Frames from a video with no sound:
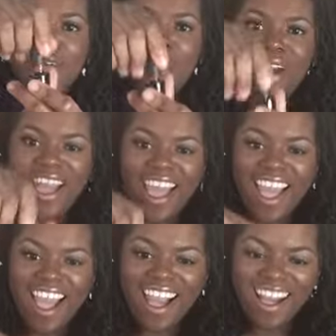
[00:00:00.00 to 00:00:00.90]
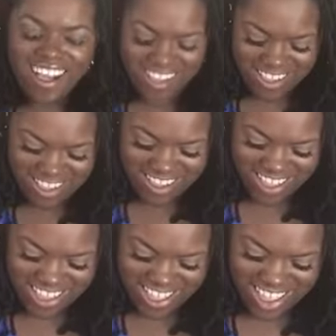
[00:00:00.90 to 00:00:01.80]
Wow.
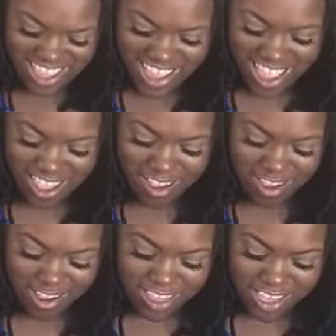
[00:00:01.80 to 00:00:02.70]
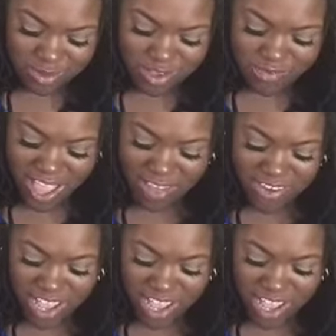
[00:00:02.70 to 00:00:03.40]
And y'all, this was $5.